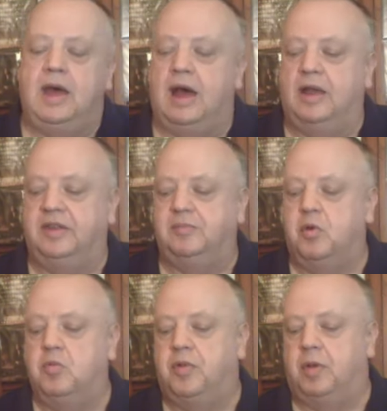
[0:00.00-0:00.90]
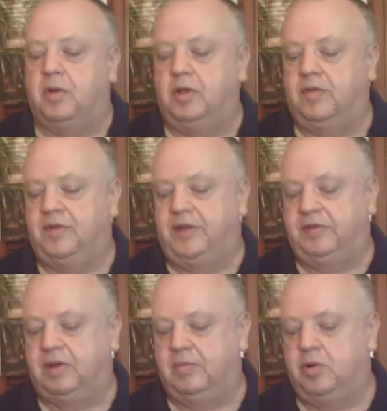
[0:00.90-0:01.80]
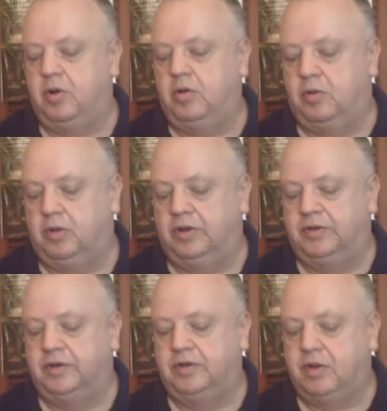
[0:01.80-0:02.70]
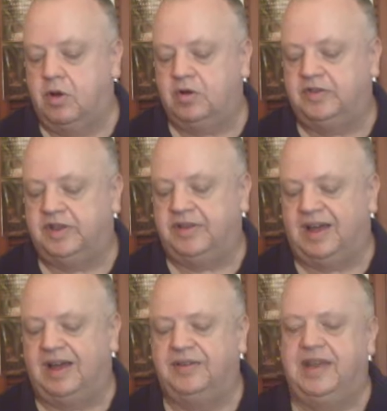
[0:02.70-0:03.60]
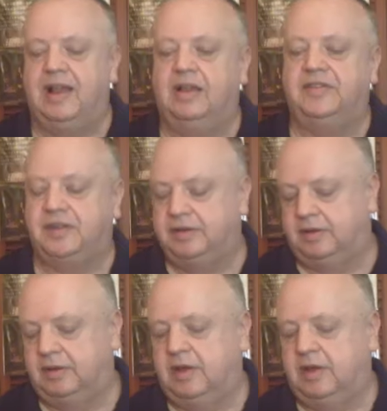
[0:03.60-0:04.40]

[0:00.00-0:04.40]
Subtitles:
and it's Bo Brummel featuring Paul Roland, Knox and Andy Ellison,